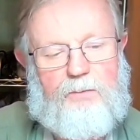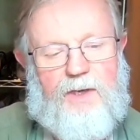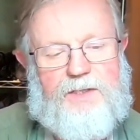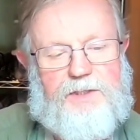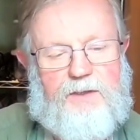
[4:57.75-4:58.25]

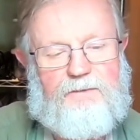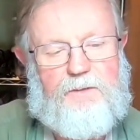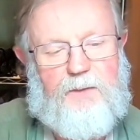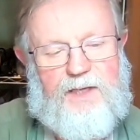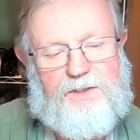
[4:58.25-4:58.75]
positive
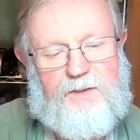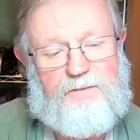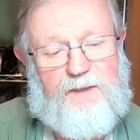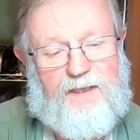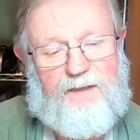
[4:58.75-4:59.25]
to
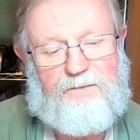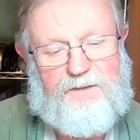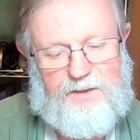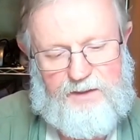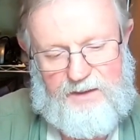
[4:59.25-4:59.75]
positive, negative
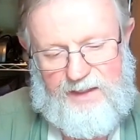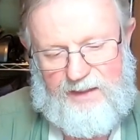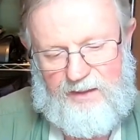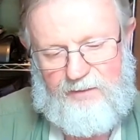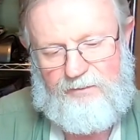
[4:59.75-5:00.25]
to the
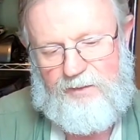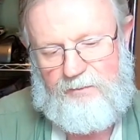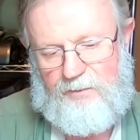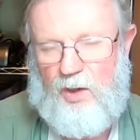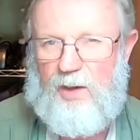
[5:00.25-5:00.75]
negative,
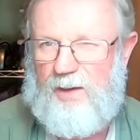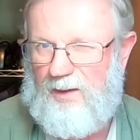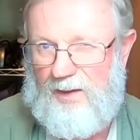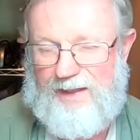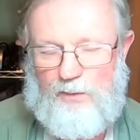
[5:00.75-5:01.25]
the dark
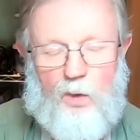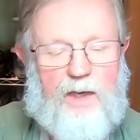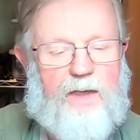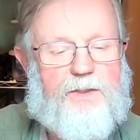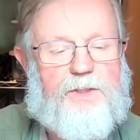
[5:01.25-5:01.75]
and light
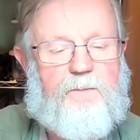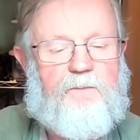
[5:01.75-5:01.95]
wires.